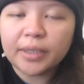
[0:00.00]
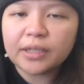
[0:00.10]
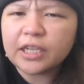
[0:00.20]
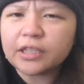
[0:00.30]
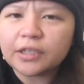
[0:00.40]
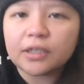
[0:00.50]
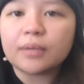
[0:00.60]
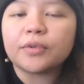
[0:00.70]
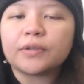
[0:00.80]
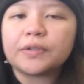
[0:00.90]
nightly
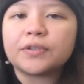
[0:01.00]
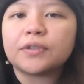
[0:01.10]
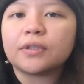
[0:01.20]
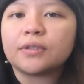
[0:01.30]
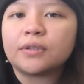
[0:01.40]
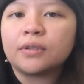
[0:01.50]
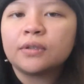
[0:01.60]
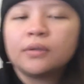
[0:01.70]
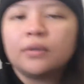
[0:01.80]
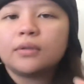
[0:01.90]
shot probably just doesn't
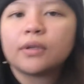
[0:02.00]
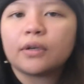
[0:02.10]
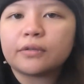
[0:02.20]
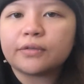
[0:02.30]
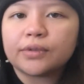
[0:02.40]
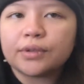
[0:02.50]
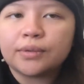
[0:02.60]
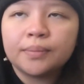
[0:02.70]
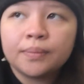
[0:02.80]
cover